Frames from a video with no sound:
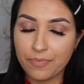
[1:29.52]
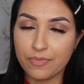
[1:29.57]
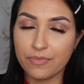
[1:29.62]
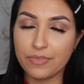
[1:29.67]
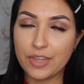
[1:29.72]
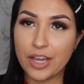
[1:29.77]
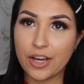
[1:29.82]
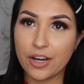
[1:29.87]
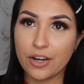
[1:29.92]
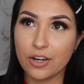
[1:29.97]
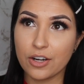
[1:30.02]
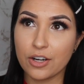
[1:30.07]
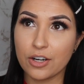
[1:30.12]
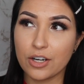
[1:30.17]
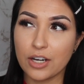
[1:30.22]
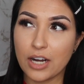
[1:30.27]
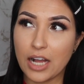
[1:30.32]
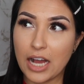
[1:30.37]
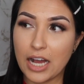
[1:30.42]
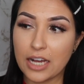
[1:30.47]

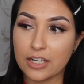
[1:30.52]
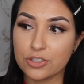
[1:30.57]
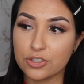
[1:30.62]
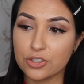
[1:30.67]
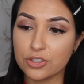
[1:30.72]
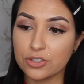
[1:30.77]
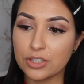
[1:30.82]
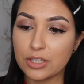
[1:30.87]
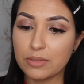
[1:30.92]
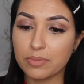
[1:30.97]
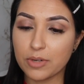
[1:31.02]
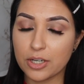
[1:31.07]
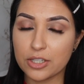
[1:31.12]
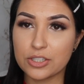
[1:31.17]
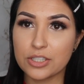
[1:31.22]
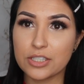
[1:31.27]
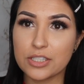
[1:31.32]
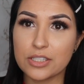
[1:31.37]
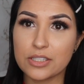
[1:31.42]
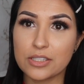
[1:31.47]
they're actually
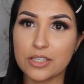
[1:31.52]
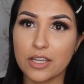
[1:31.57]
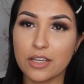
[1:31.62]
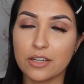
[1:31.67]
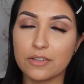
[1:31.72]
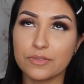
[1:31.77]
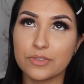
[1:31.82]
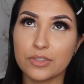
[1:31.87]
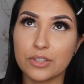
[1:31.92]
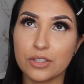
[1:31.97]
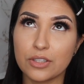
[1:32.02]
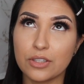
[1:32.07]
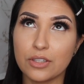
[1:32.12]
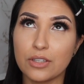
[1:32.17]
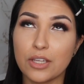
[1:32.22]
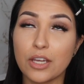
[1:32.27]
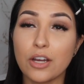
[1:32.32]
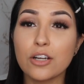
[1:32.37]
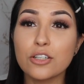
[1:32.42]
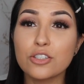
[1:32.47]
brushes that
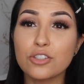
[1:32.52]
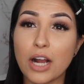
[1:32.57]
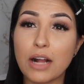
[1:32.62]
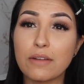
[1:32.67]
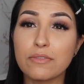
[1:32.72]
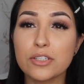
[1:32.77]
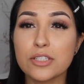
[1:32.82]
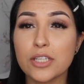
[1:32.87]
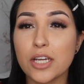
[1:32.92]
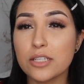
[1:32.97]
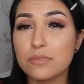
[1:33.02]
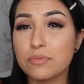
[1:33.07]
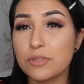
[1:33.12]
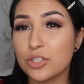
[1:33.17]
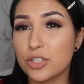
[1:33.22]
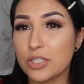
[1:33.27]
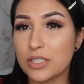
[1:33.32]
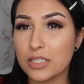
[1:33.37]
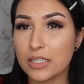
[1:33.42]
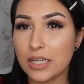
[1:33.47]
they are travel size,
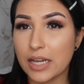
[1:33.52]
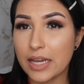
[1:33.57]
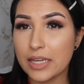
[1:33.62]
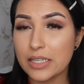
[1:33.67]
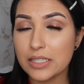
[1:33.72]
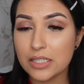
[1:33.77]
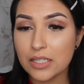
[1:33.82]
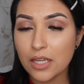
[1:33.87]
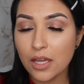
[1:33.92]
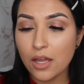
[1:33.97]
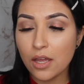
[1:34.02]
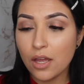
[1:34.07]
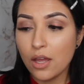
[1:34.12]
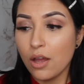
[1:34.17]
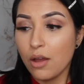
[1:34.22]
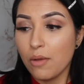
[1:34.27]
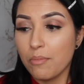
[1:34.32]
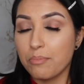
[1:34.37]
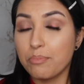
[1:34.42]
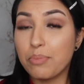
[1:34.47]
which is nice.
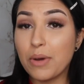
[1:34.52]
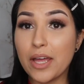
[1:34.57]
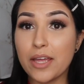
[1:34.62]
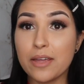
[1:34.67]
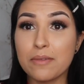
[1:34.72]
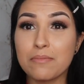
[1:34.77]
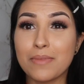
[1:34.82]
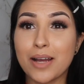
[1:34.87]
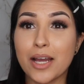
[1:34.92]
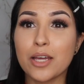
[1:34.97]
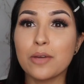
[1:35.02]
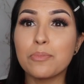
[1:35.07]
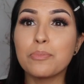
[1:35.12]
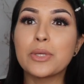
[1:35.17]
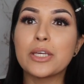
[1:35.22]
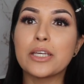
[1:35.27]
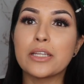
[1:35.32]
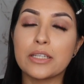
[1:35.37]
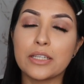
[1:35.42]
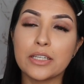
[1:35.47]
But in my
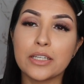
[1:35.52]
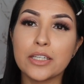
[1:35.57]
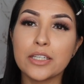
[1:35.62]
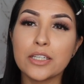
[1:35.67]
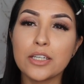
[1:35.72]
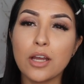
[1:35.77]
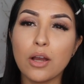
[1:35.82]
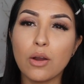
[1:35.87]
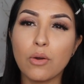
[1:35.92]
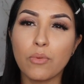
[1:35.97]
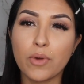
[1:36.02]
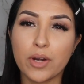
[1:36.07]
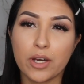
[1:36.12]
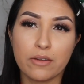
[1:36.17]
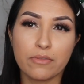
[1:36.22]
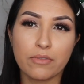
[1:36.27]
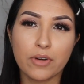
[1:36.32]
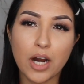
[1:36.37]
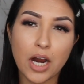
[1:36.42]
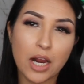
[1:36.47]
opinion,
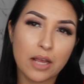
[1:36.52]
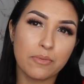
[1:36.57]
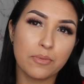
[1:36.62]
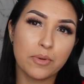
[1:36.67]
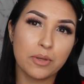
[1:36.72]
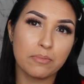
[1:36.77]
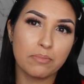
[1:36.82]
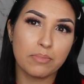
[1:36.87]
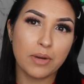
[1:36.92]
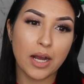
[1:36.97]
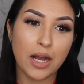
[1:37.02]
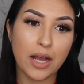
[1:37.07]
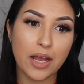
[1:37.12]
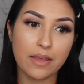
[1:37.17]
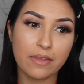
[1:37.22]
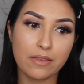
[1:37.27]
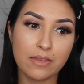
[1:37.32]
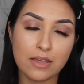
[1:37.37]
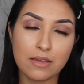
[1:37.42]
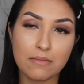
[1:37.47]
whenever I would
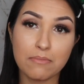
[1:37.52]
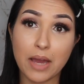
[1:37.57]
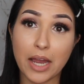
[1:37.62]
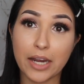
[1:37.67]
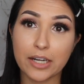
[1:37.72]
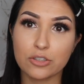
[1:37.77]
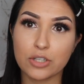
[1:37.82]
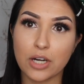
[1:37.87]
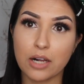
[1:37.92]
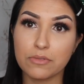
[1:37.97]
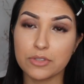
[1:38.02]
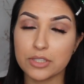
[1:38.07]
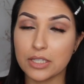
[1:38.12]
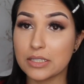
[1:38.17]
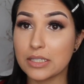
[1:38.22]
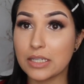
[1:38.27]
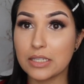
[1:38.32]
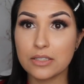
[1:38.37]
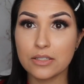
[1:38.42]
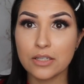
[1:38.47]
buy the MAC travel
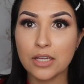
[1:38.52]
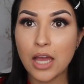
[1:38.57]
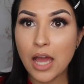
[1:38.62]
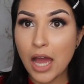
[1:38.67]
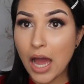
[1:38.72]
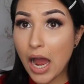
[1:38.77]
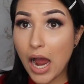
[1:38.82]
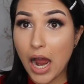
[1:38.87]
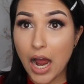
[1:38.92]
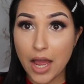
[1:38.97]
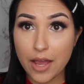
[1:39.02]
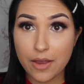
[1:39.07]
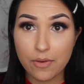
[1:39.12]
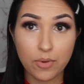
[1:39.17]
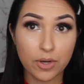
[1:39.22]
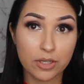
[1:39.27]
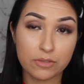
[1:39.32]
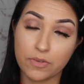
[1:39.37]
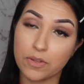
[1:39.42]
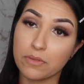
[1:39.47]
size, and I
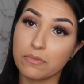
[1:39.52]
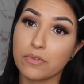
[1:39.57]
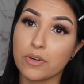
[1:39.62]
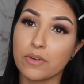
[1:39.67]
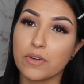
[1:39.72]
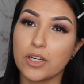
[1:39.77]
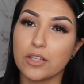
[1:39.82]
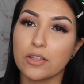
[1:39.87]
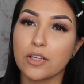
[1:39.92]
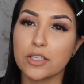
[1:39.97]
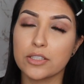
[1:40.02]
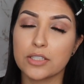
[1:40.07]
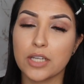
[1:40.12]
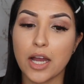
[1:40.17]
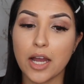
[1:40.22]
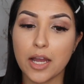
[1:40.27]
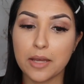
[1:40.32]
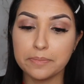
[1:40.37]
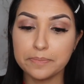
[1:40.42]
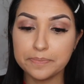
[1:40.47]
worked for them for a very long
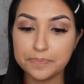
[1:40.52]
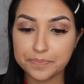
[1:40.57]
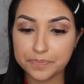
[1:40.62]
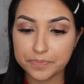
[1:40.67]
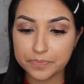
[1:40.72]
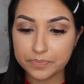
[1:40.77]
time,